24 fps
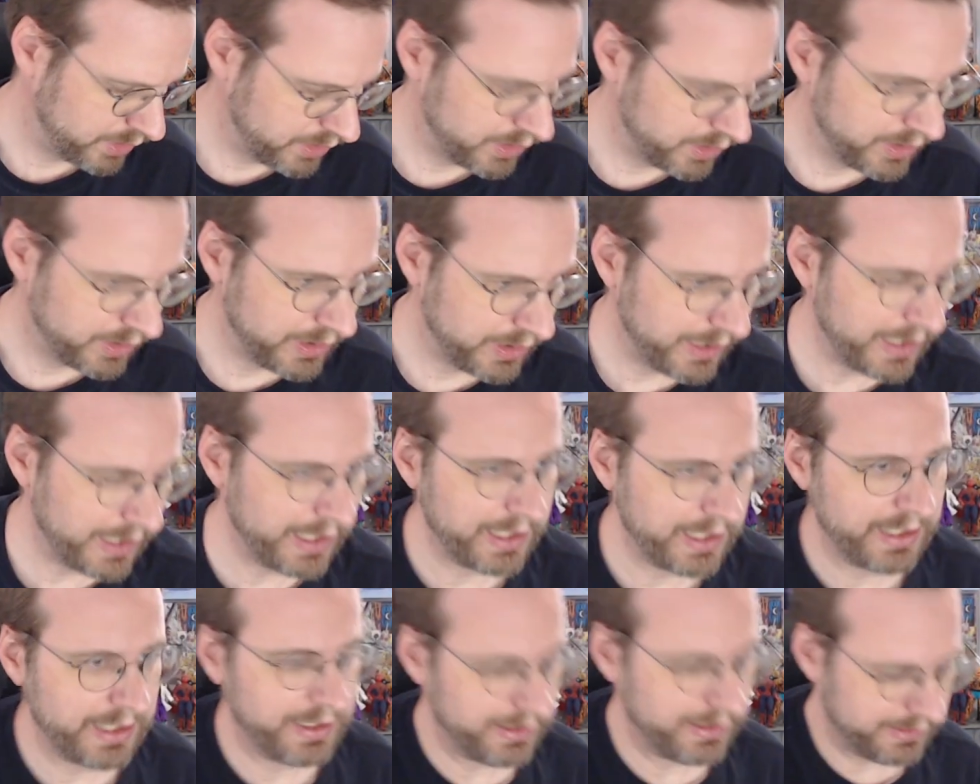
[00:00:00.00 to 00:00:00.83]

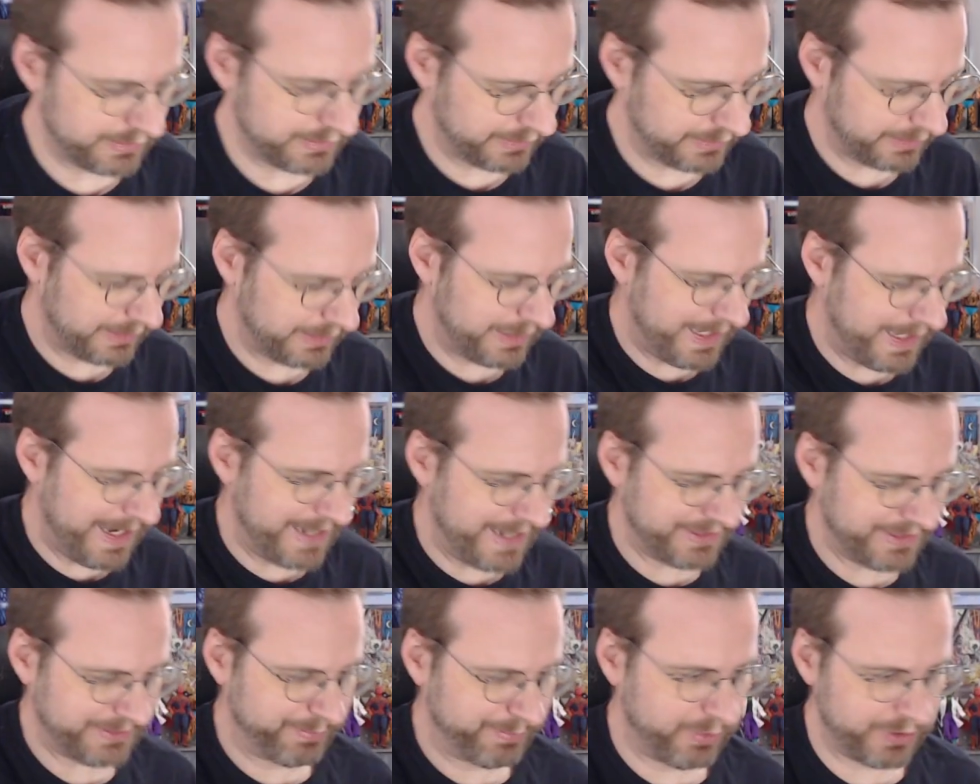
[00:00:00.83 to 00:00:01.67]
And
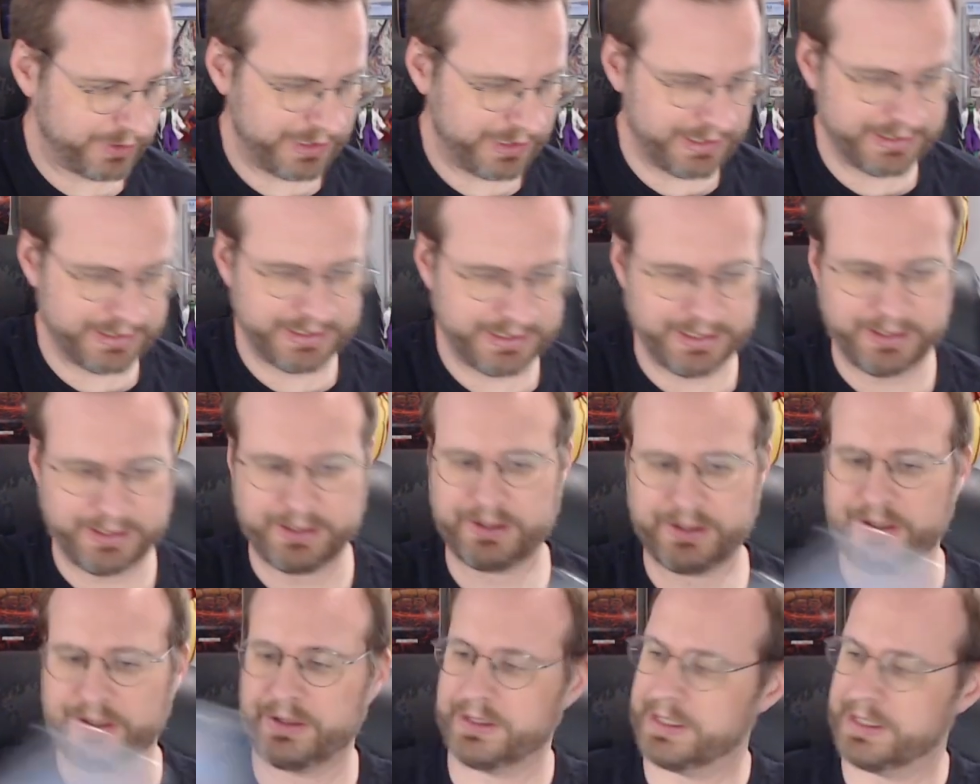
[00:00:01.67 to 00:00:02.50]
last book in
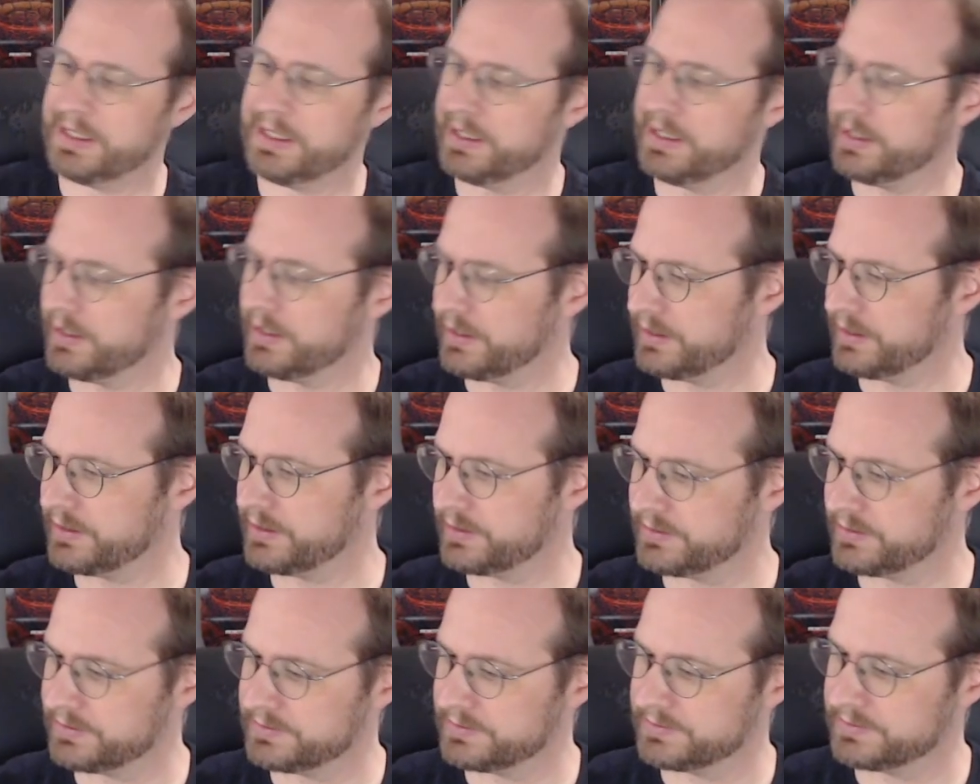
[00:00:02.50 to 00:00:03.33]
here
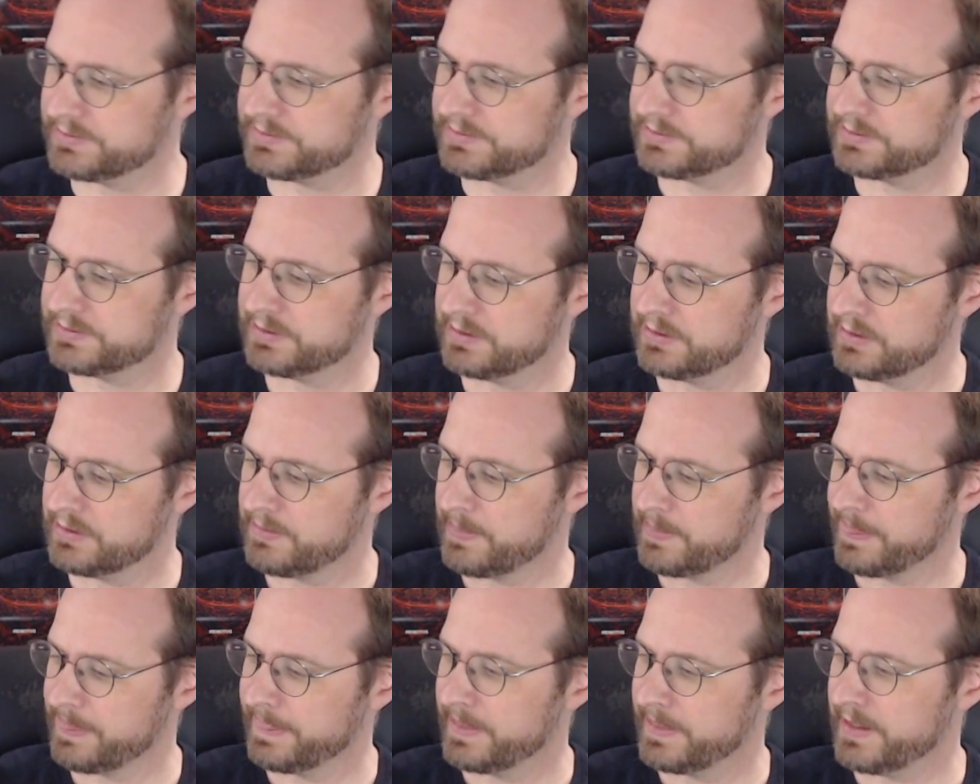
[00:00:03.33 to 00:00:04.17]
is
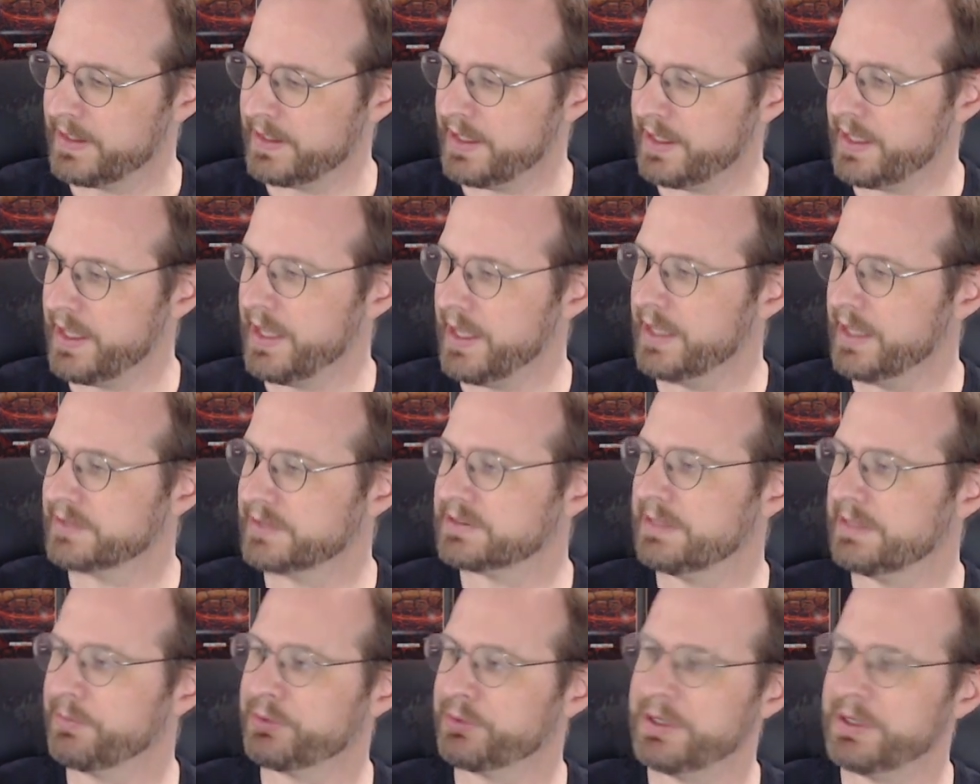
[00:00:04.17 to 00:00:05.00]

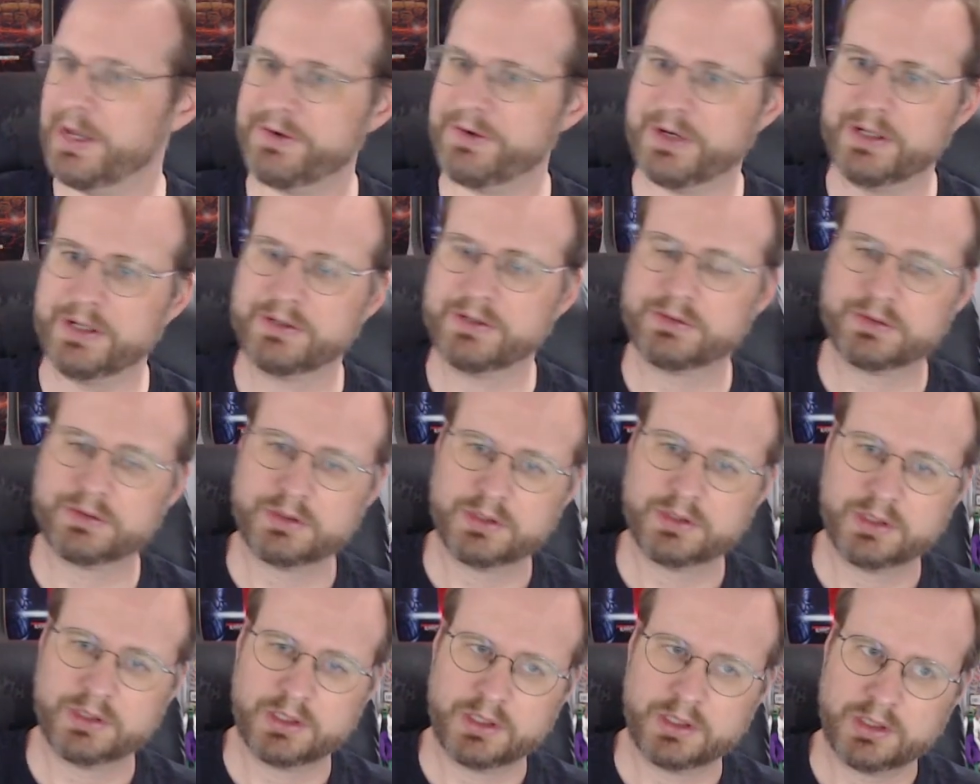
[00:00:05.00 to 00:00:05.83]
ASM 300.
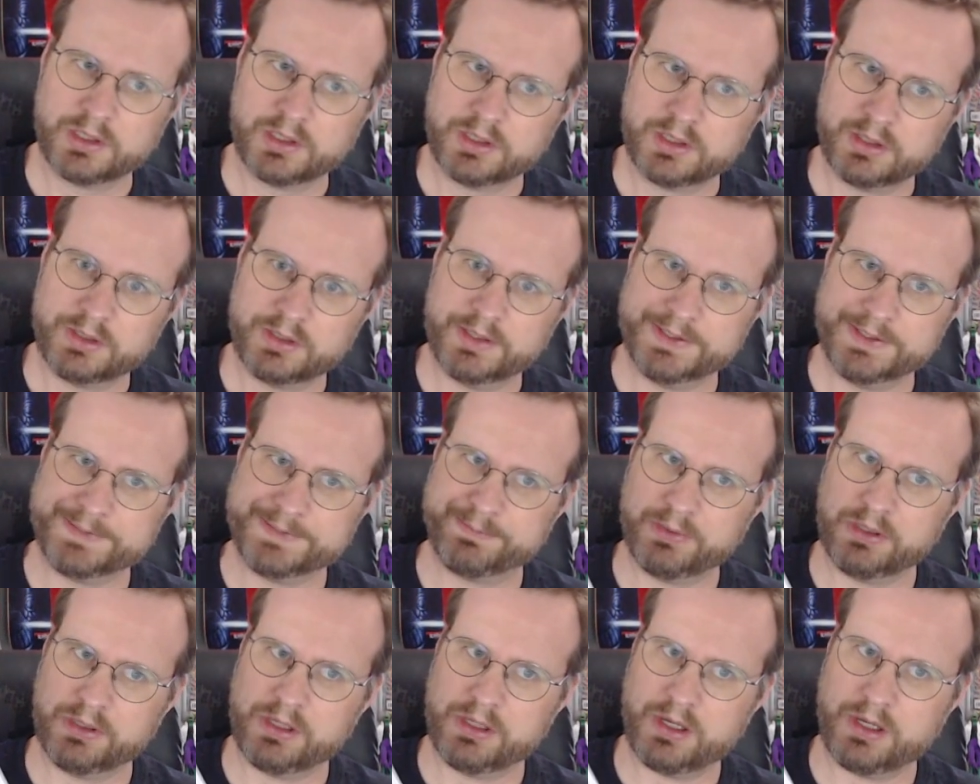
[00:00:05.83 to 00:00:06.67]
This
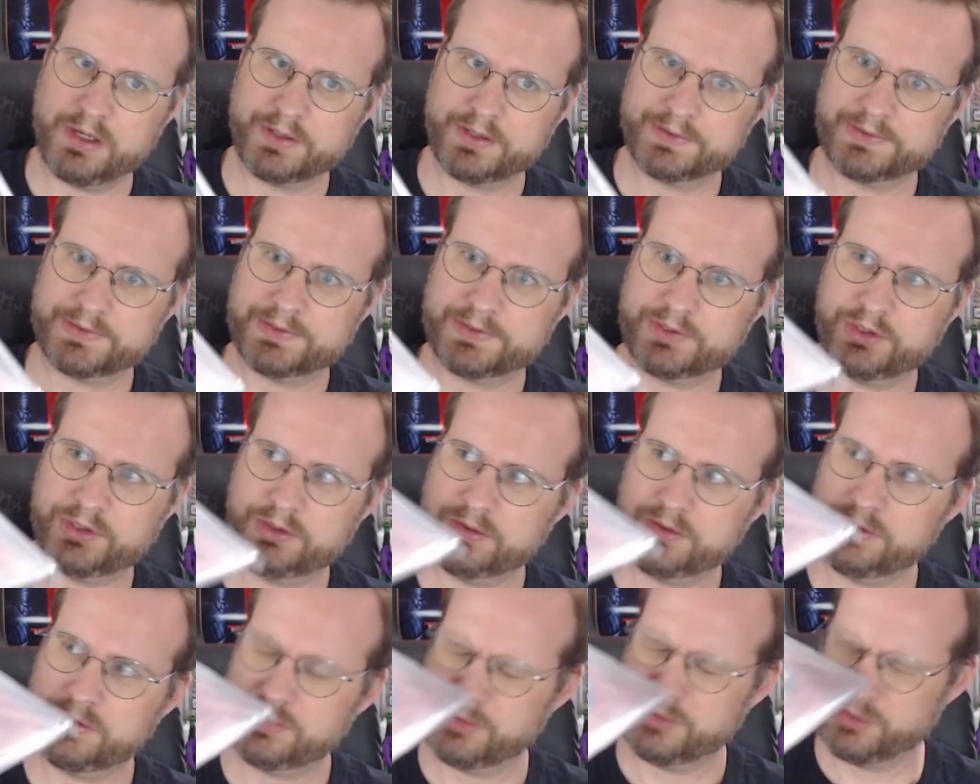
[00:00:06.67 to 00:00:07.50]
belongs
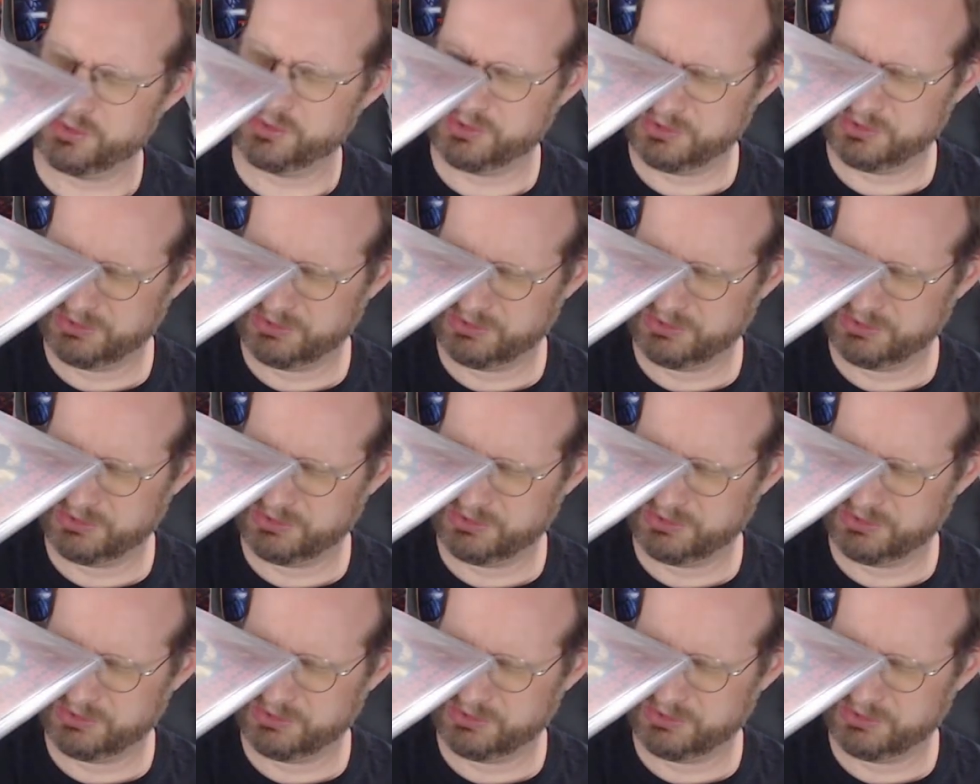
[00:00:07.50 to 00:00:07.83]
to